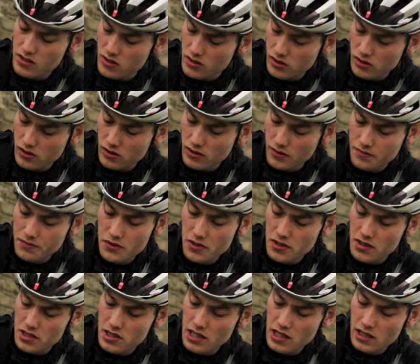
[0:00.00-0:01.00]
is sore,
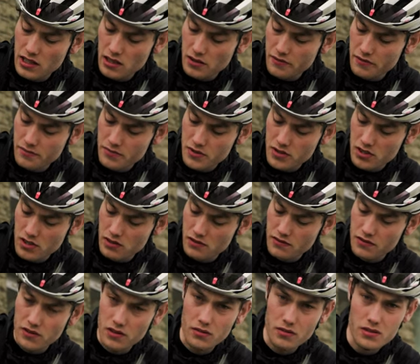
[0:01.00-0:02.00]
couldn't stand up from the
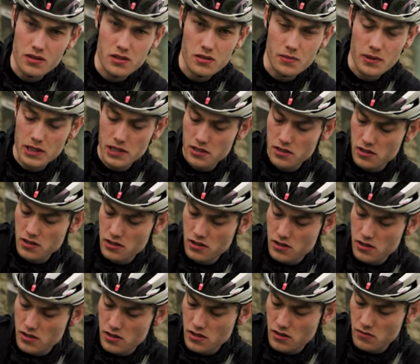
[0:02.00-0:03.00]
sofa, which is a bad
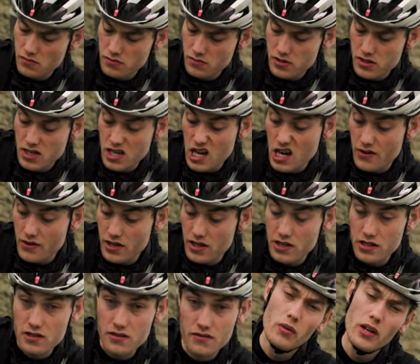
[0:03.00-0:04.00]
sign. So we'll see how it
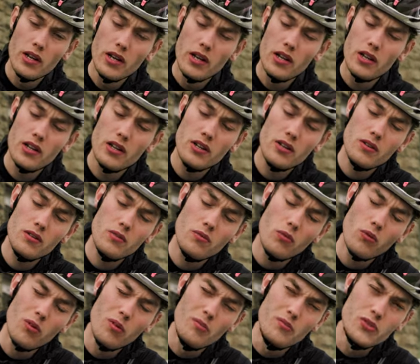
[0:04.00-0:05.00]
is when it
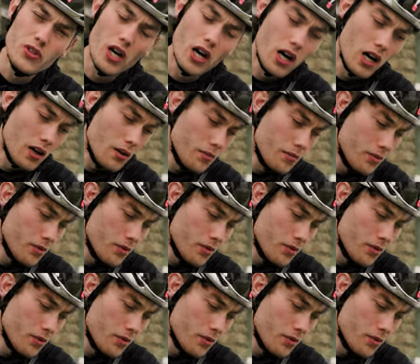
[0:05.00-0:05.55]
warms up.